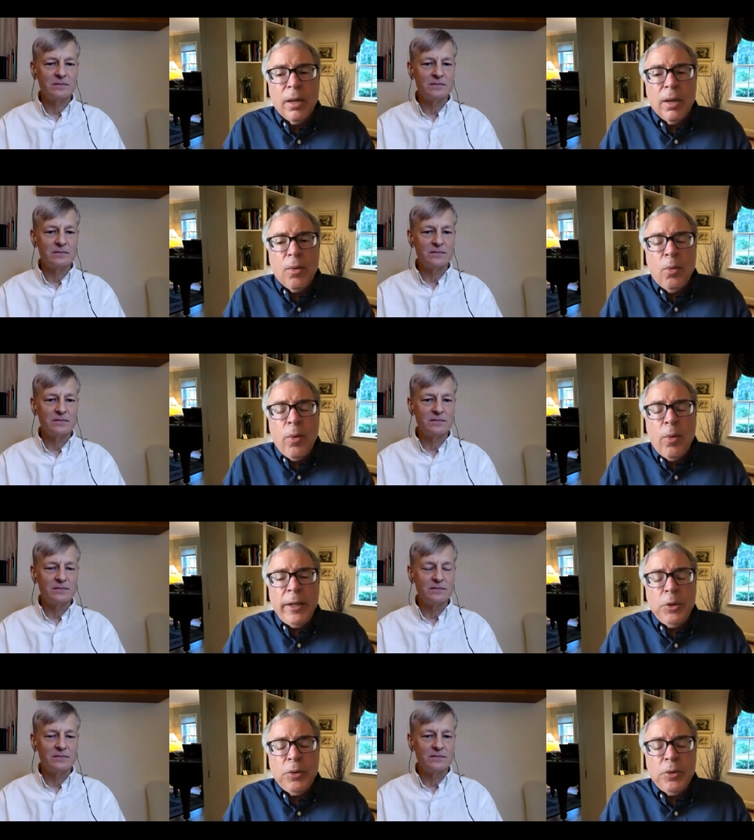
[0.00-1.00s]
Speaker 1: when you
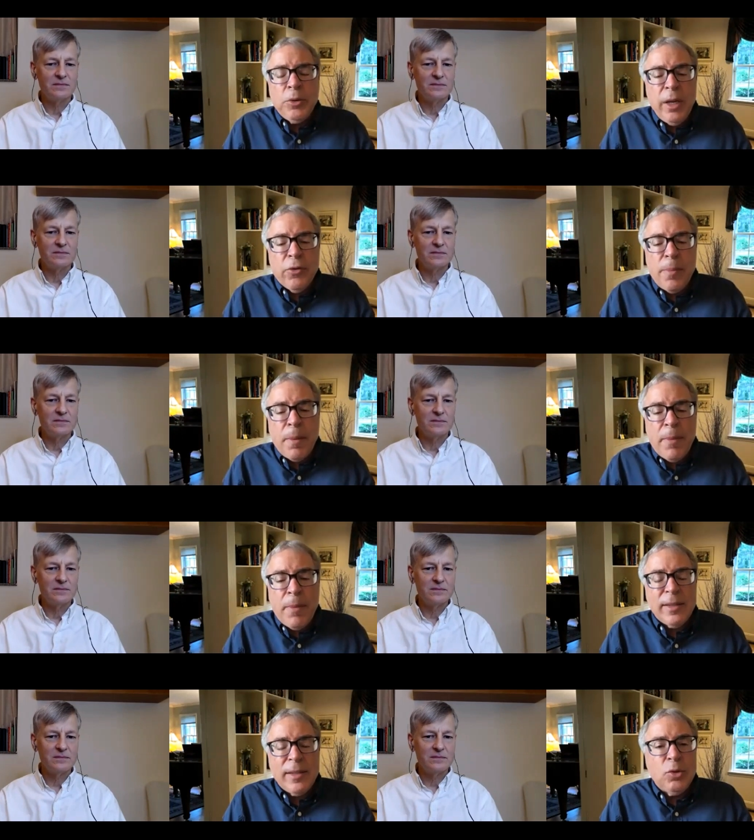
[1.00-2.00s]
give
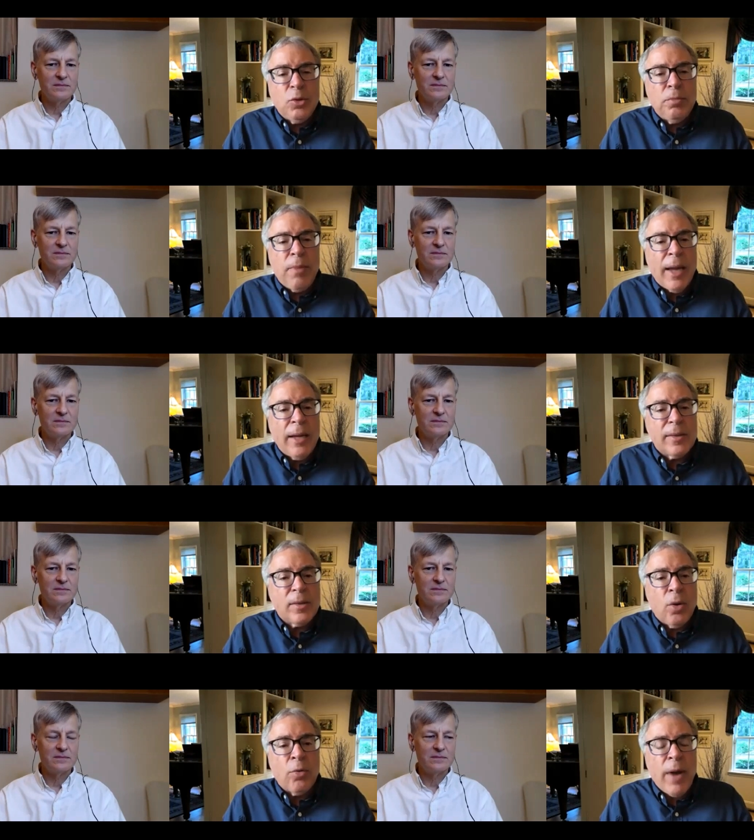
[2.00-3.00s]
rapamycin to mice
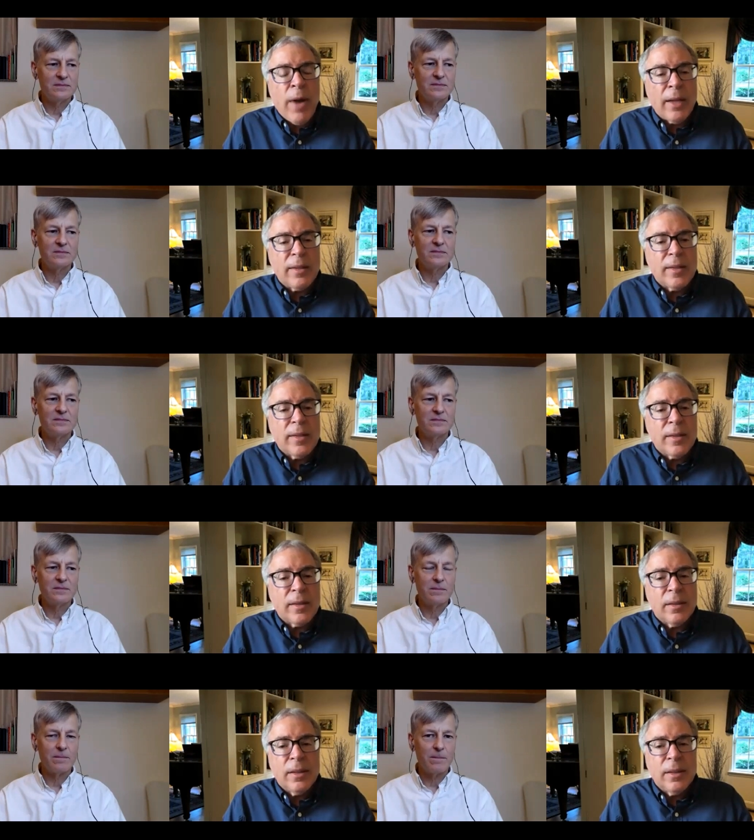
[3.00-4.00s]
or rats,
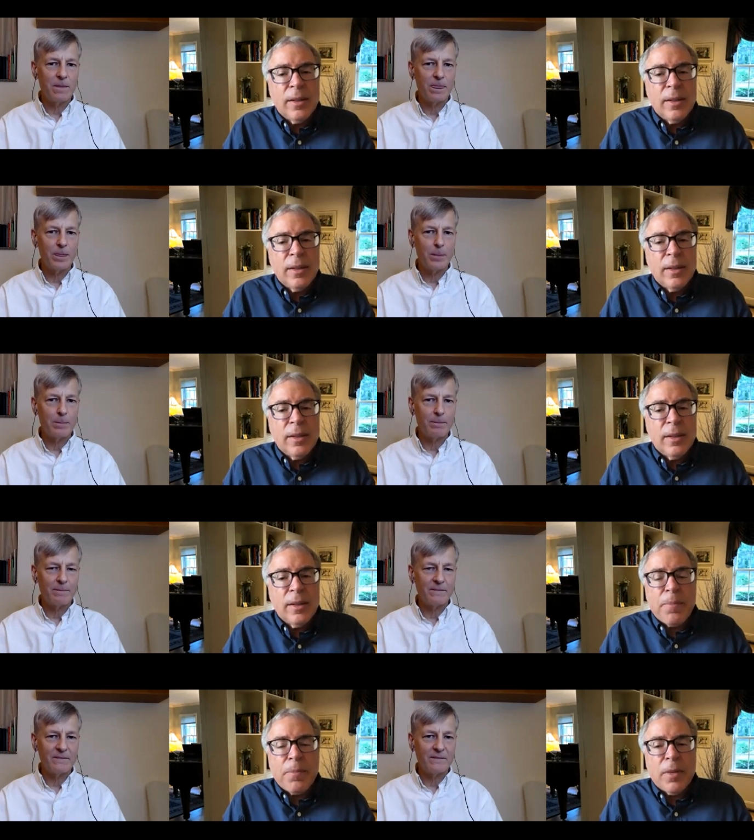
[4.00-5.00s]

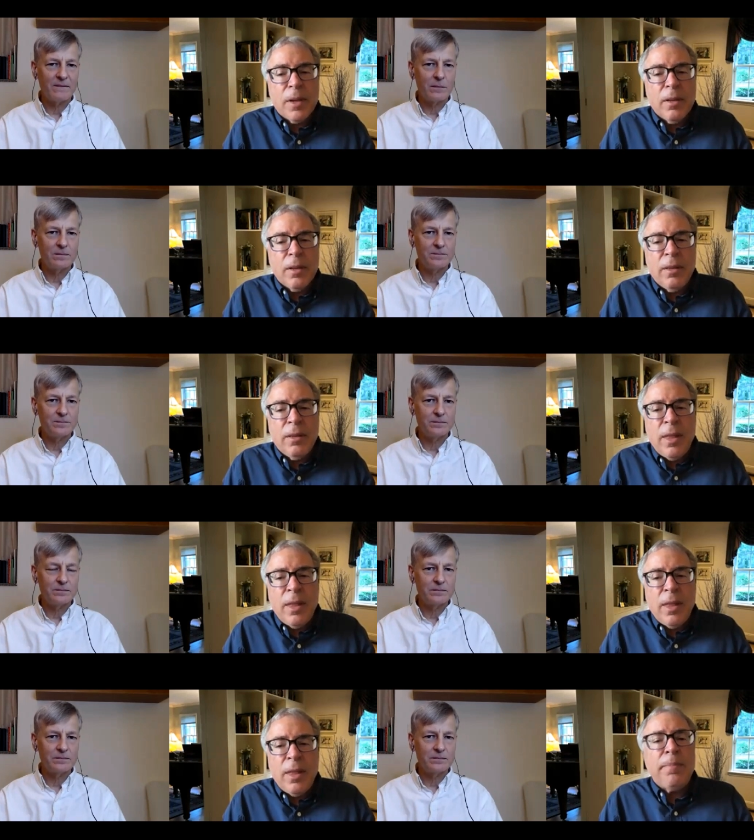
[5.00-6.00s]
it
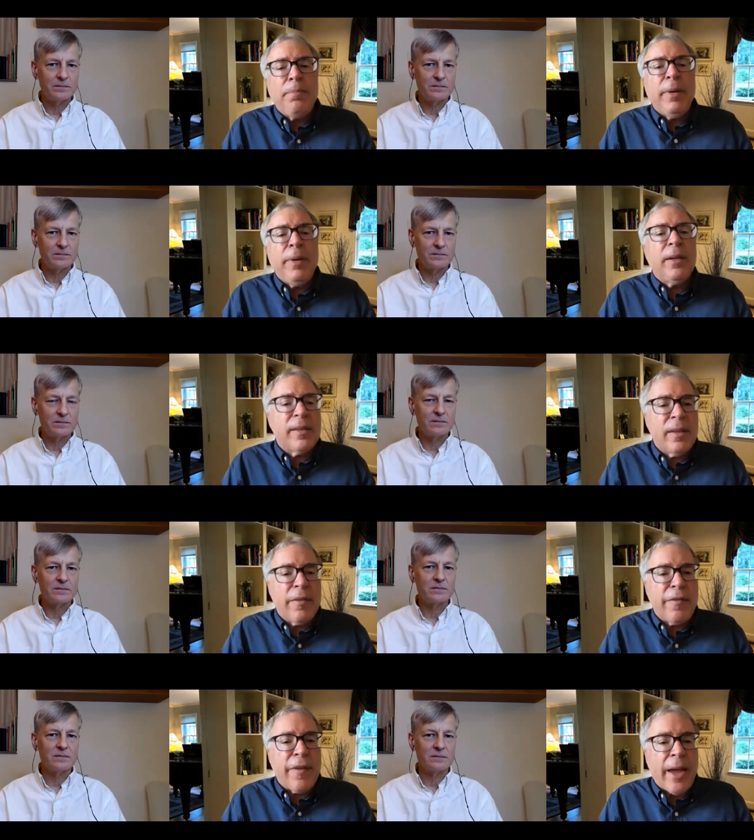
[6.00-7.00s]
has the biggest
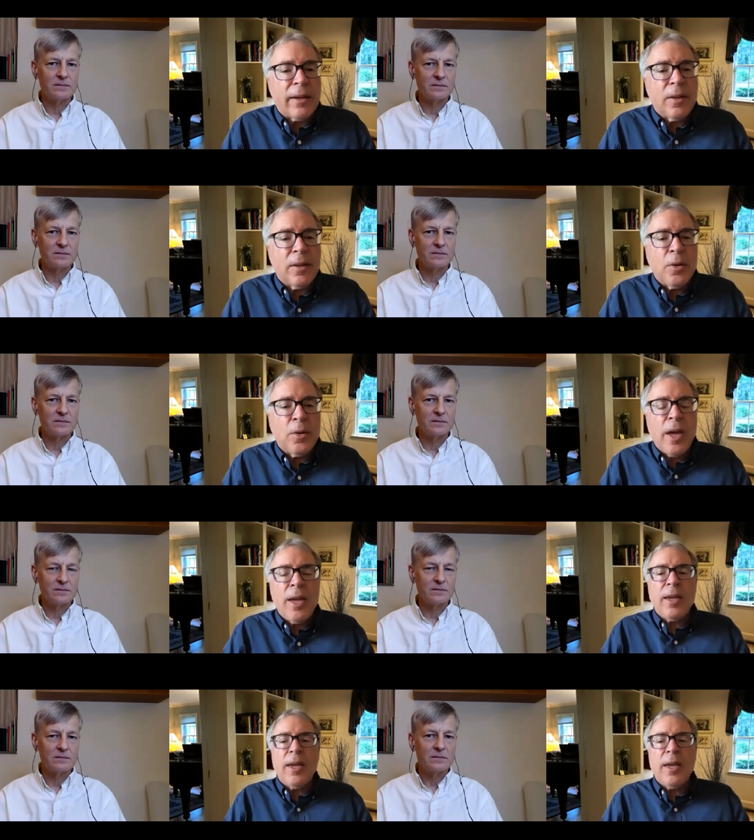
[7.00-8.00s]
effect, okay?
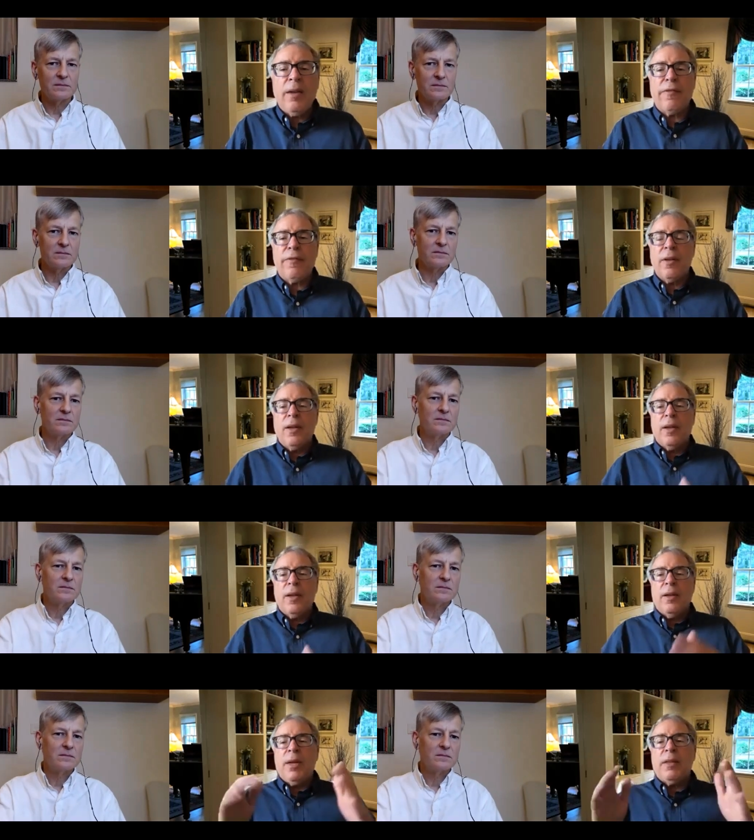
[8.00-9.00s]
If
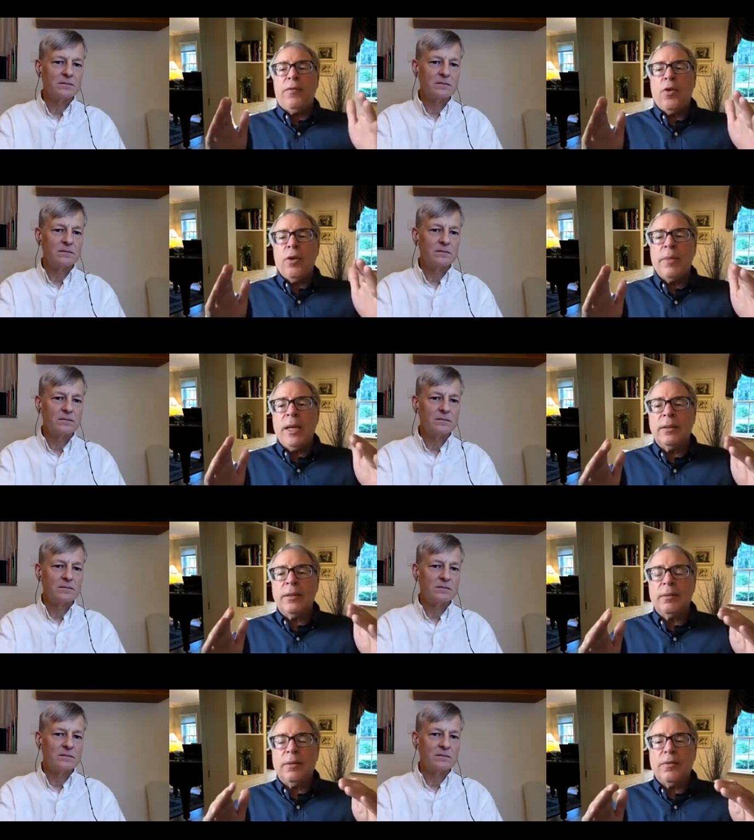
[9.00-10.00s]
metformin,
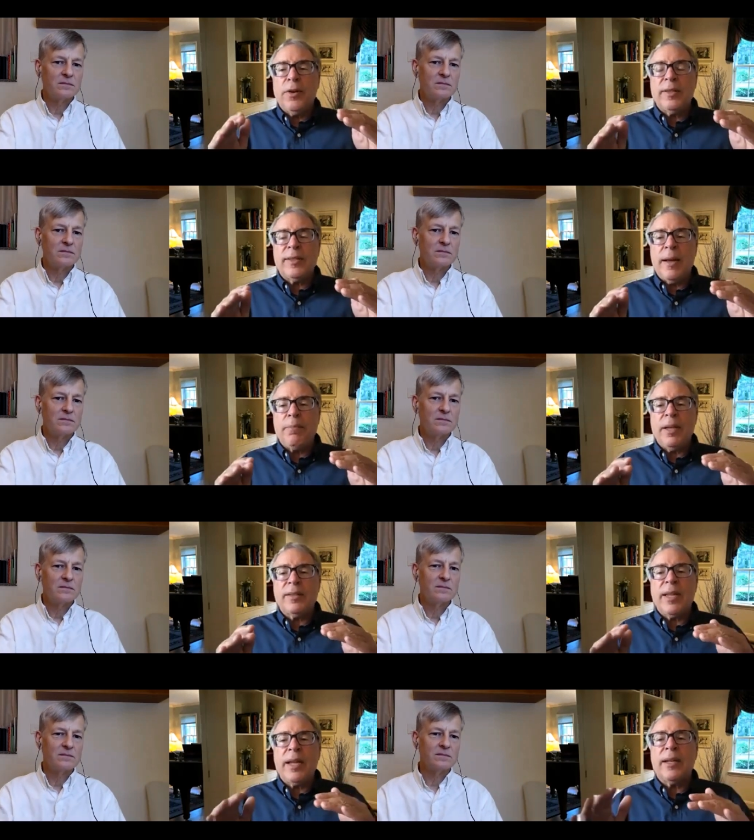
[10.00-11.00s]
for example,
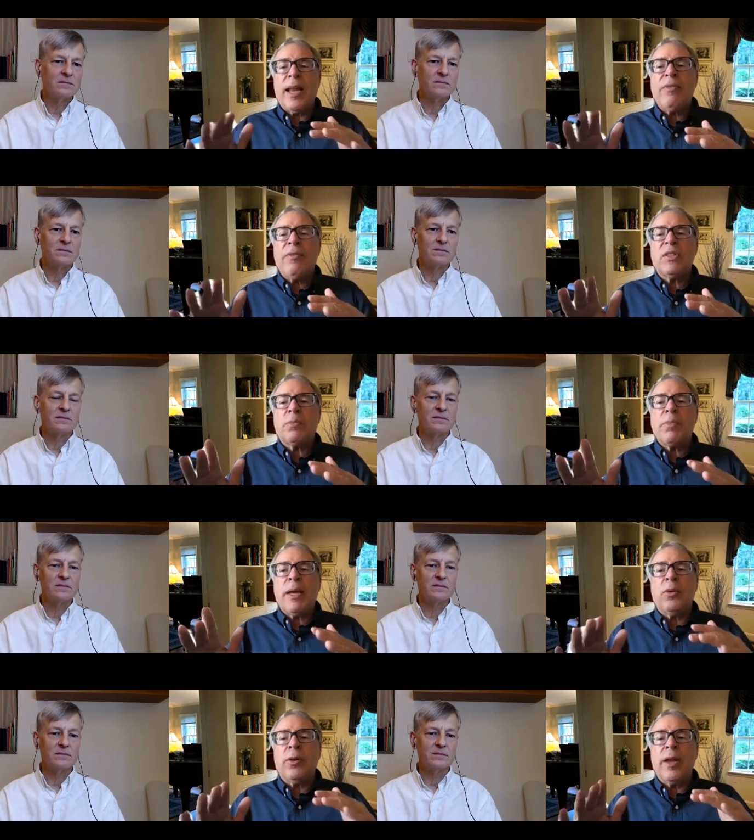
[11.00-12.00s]
extend lifespan
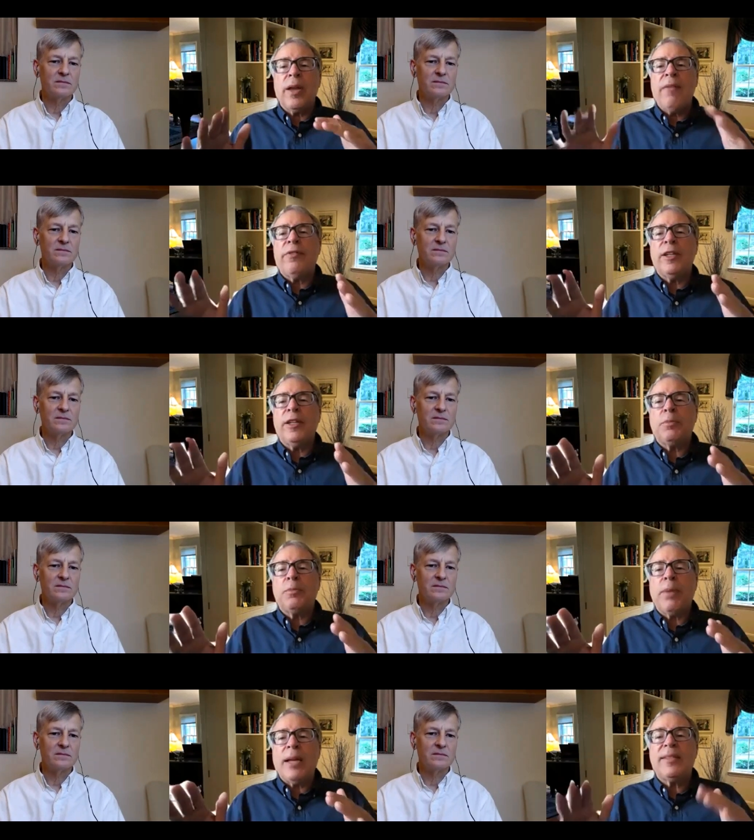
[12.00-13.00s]
on average by
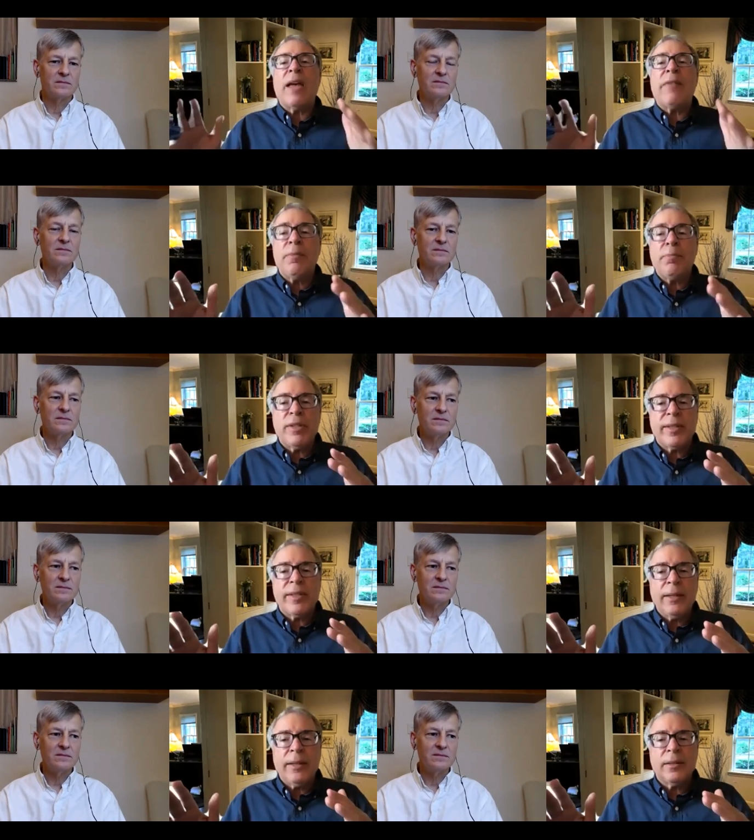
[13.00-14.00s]

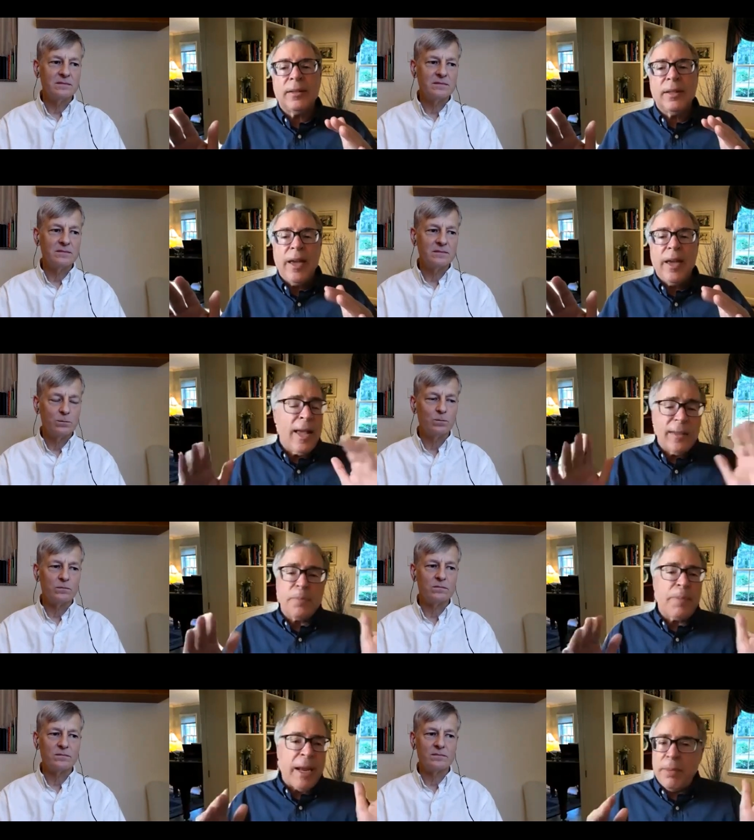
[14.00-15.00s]
7%, health
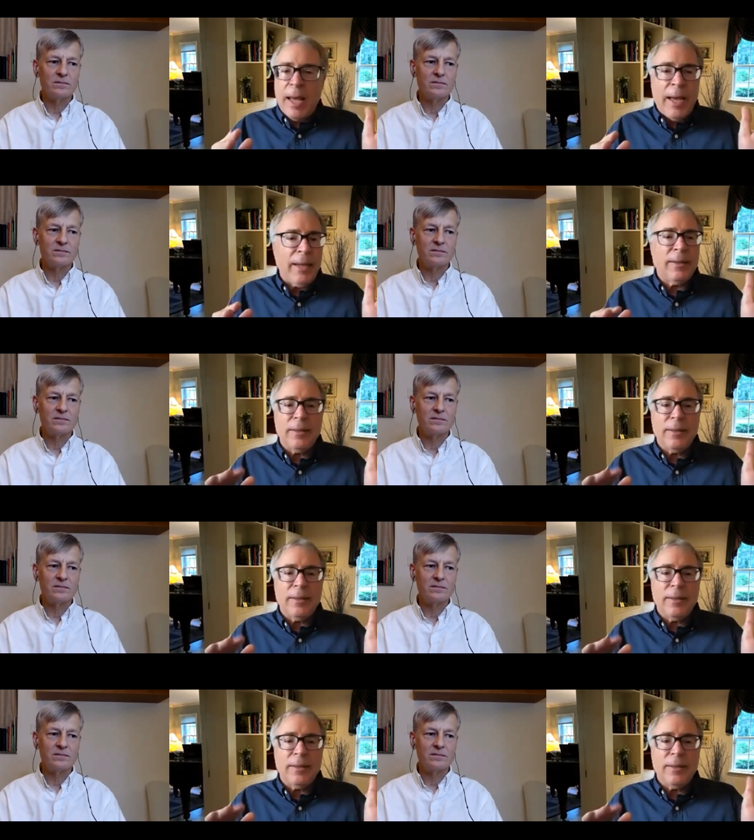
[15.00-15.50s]
span by